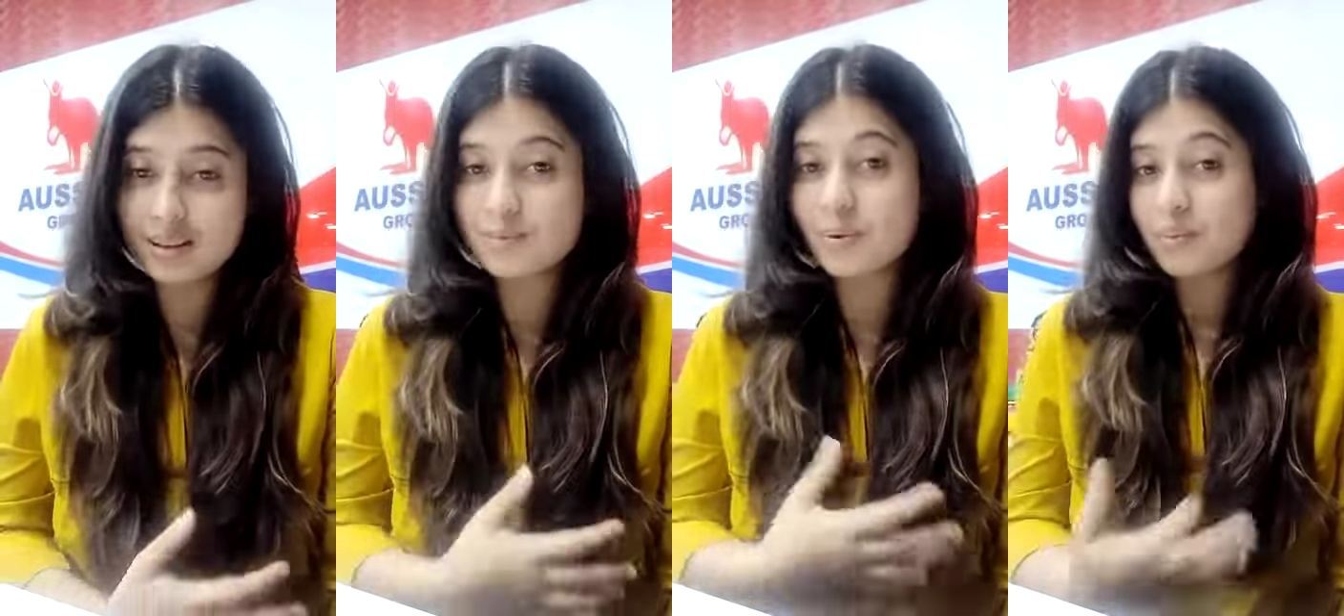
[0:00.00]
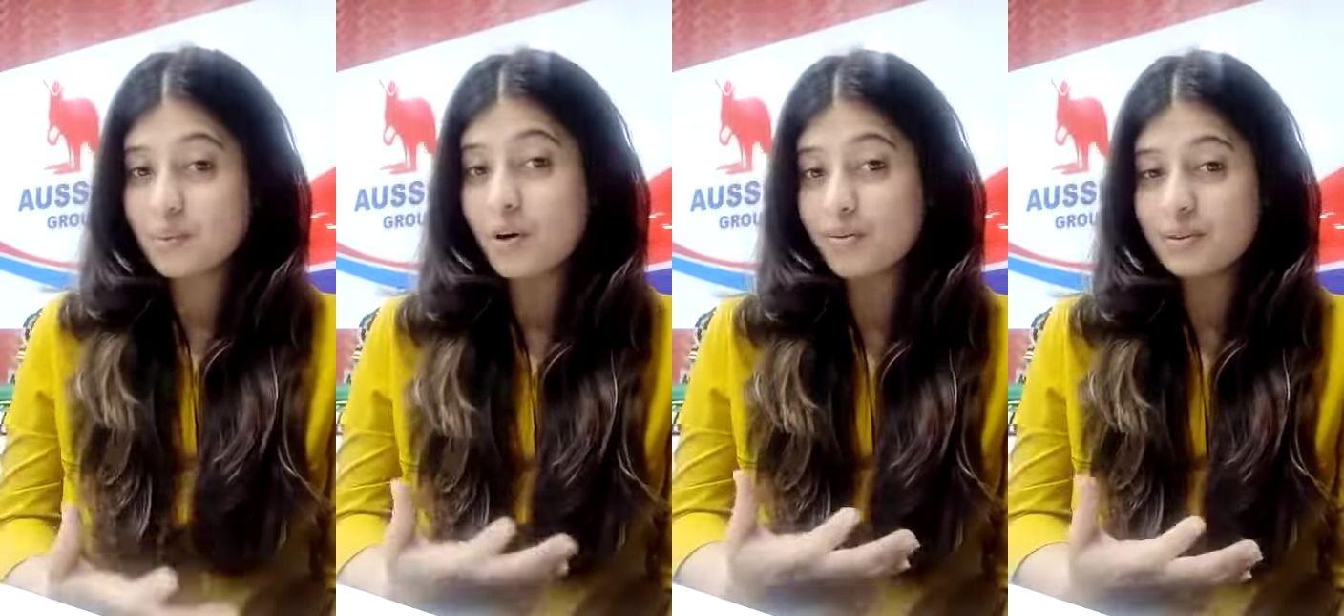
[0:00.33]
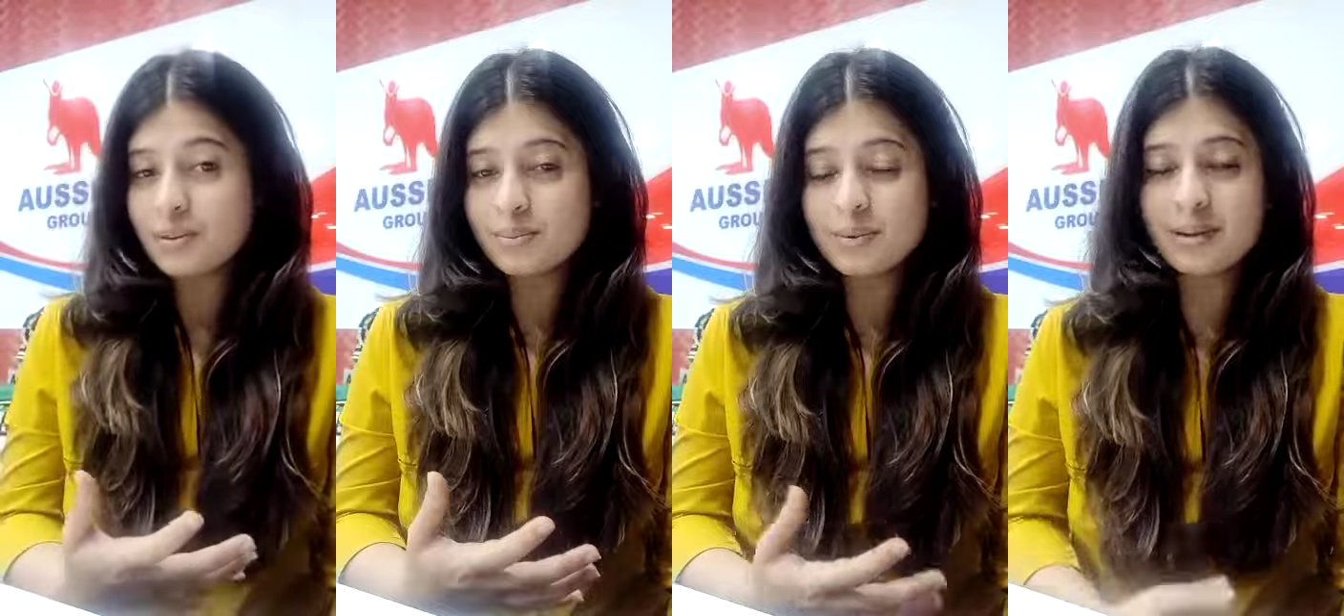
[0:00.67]
it's more
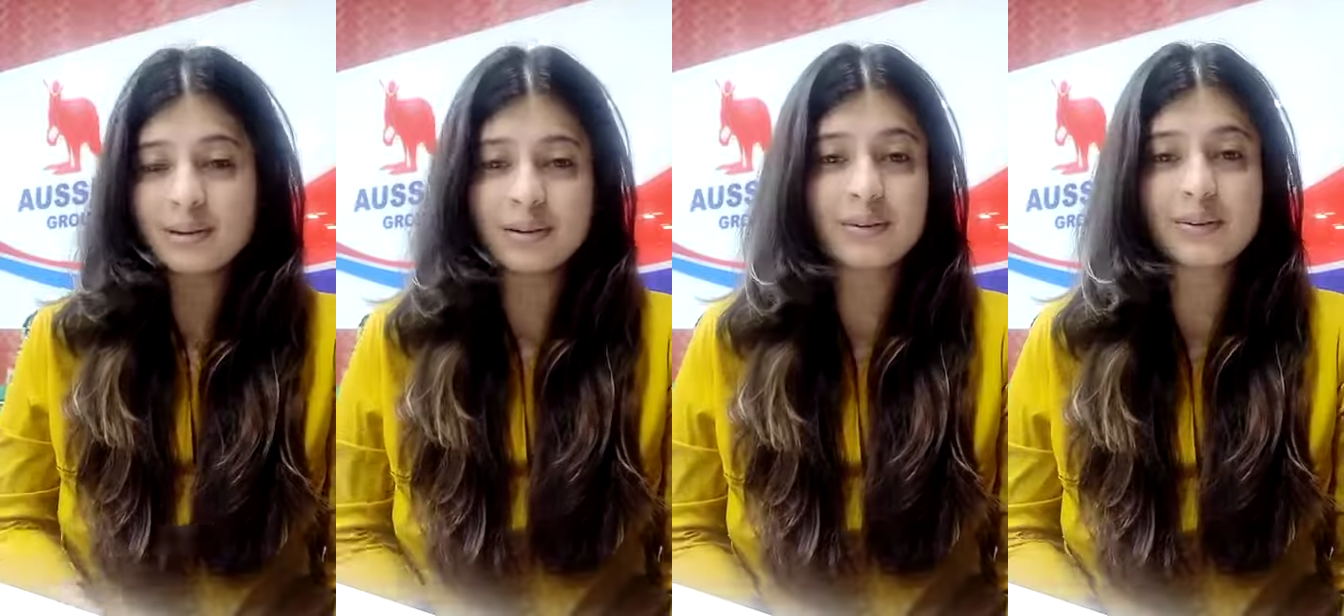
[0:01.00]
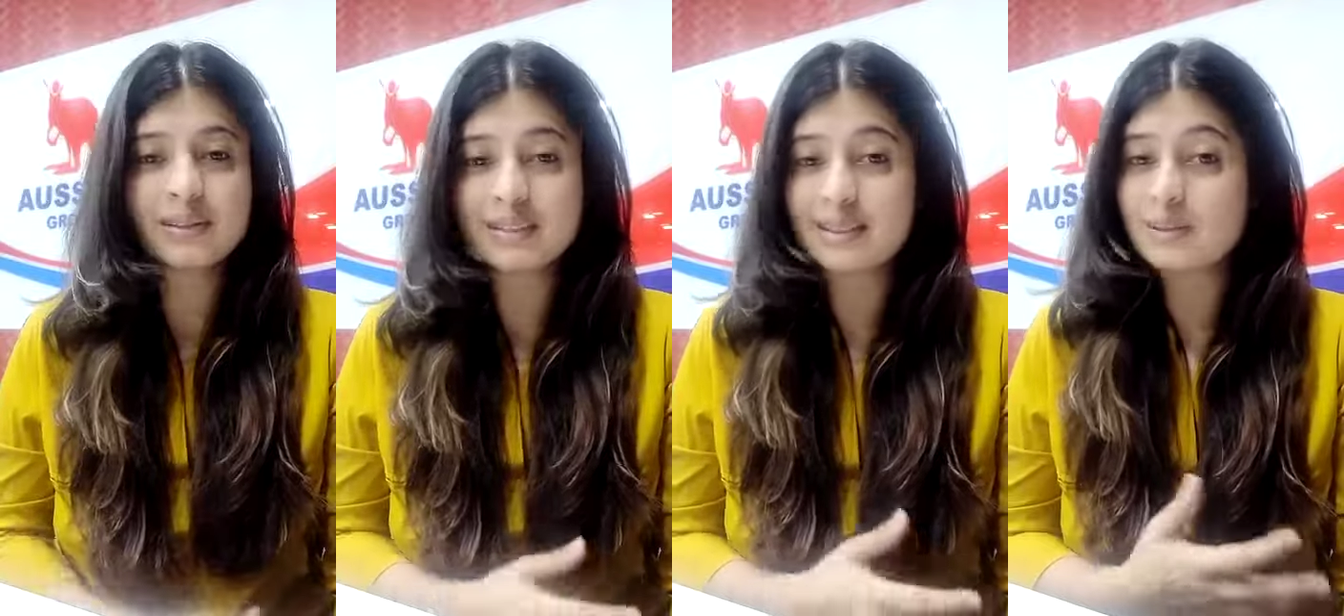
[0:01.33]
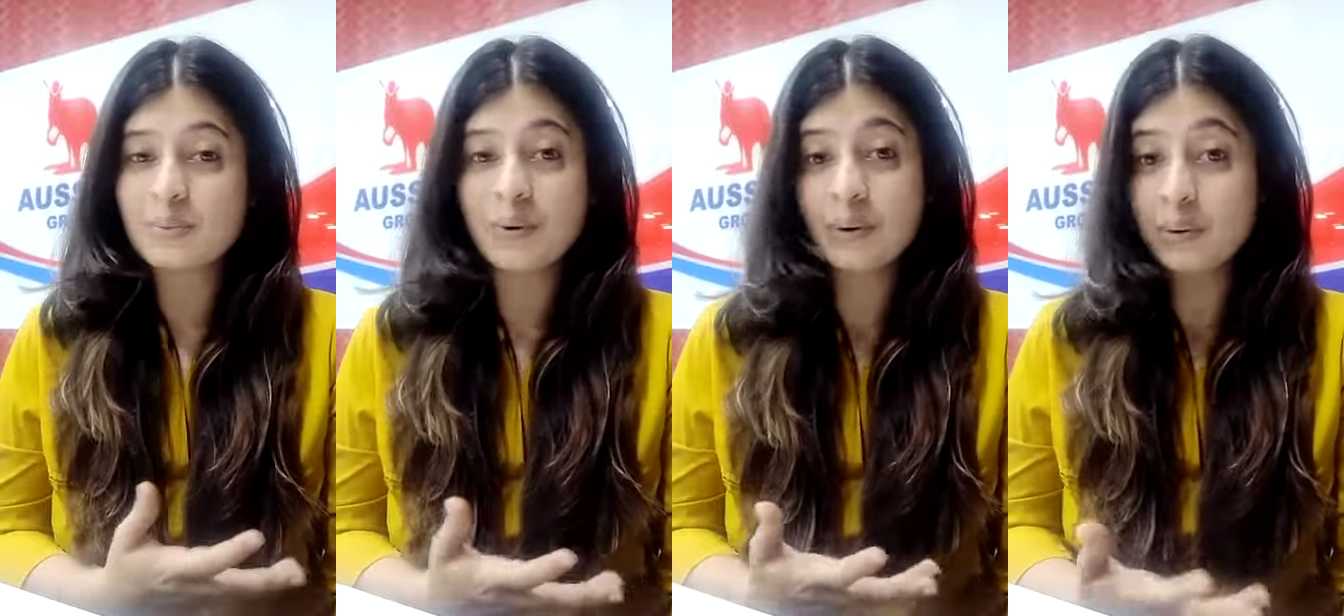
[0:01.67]
profitable. You can say
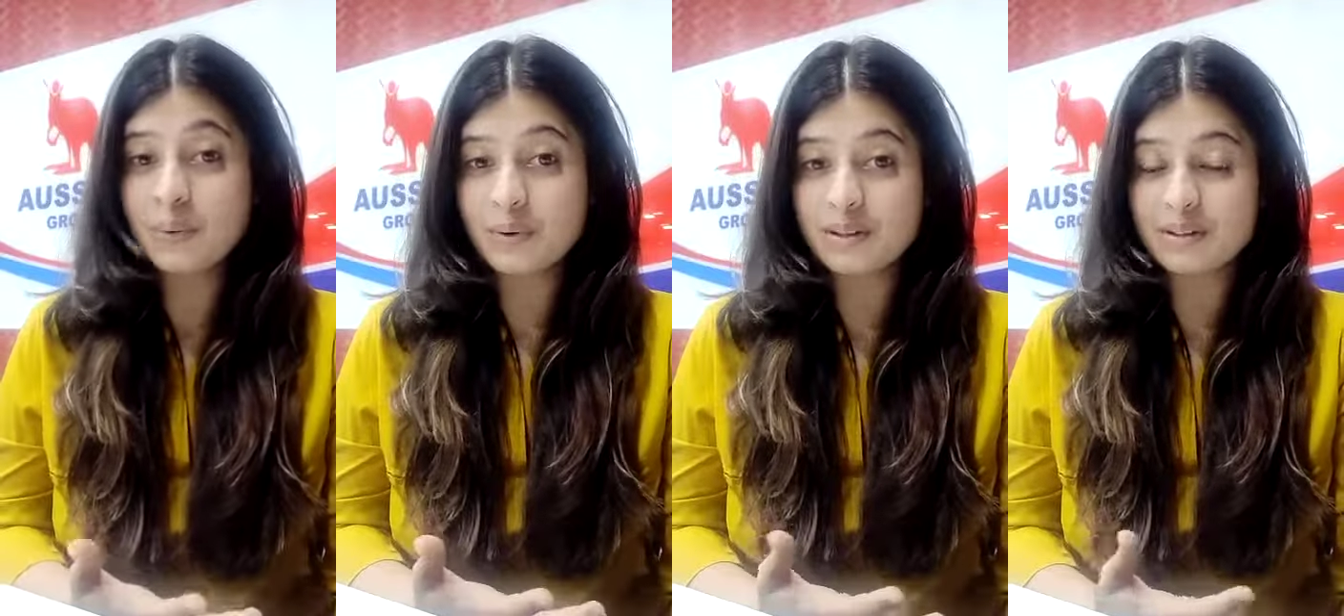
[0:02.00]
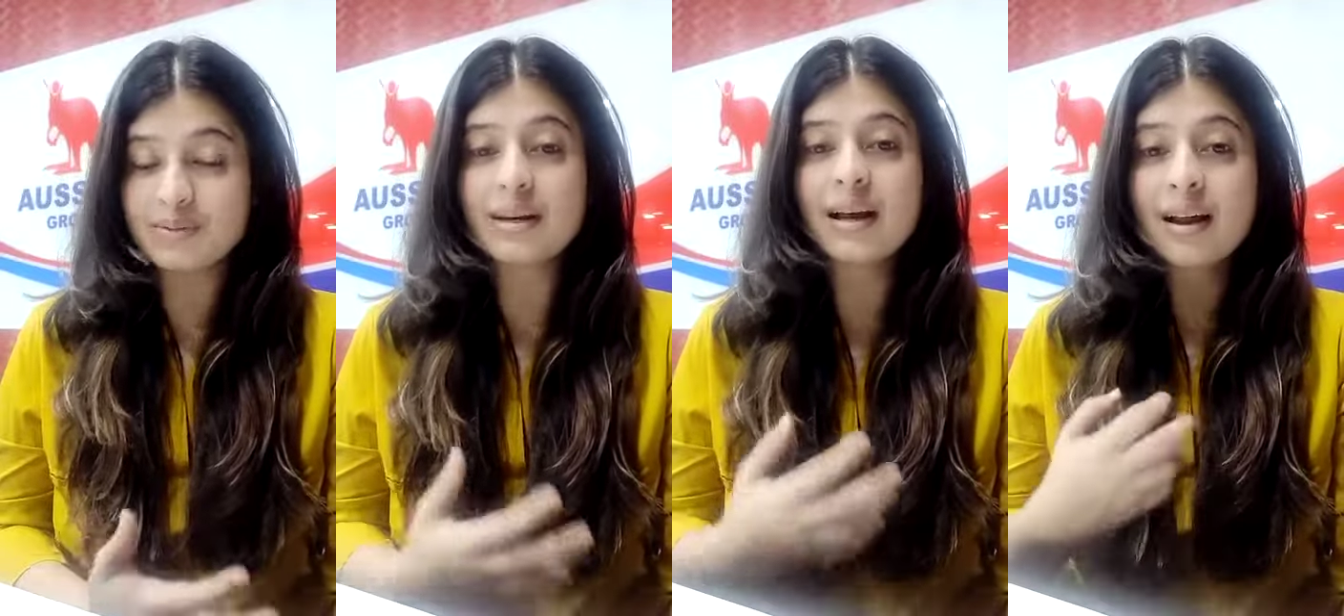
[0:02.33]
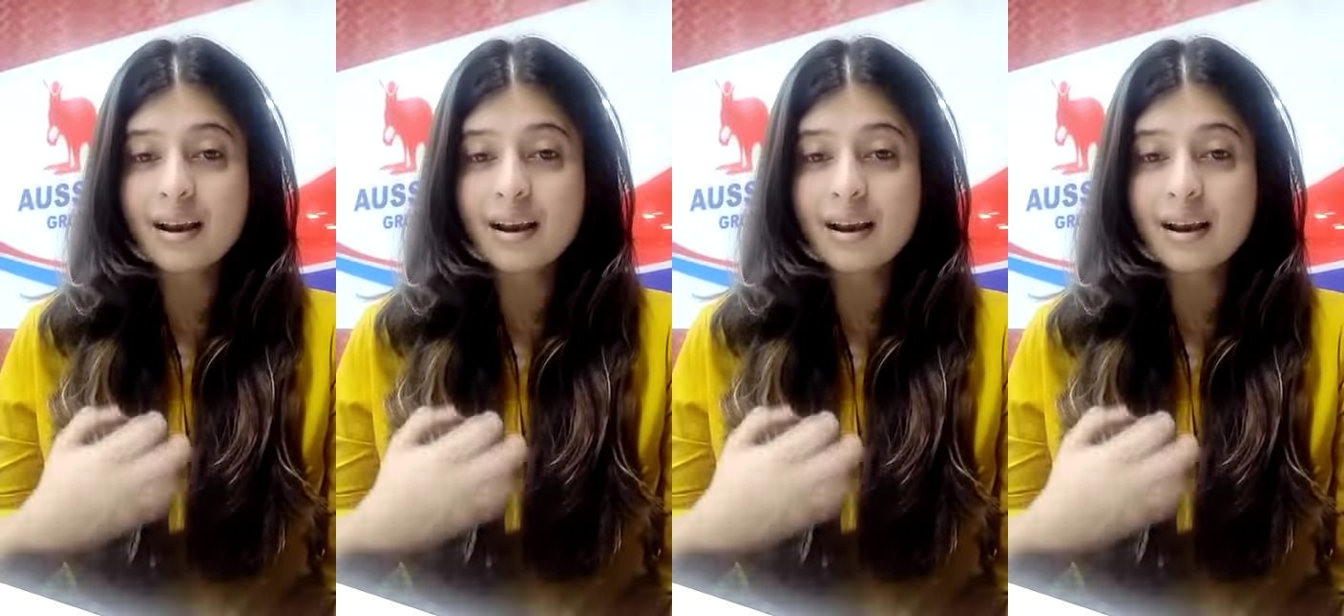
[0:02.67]
it's more lucrative.